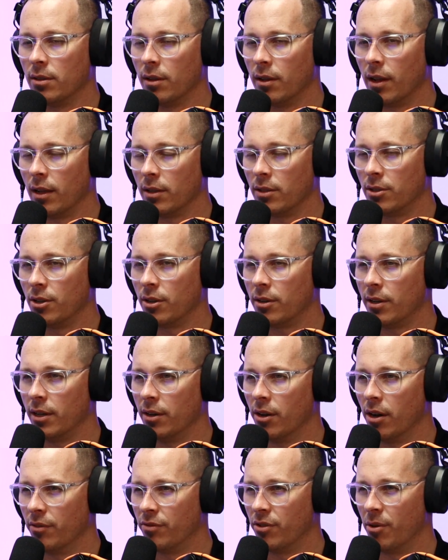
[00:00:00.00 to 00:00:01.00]
I certainly
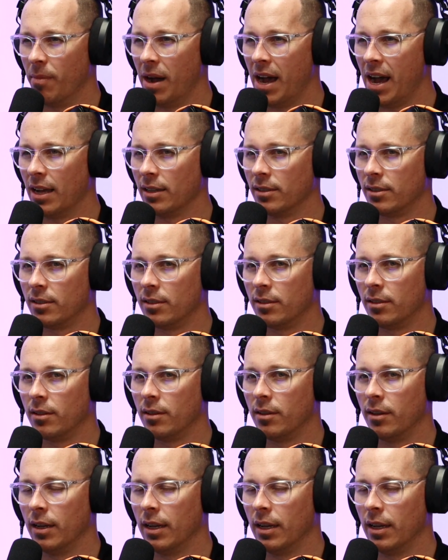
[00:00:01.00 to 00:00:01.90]
know from us,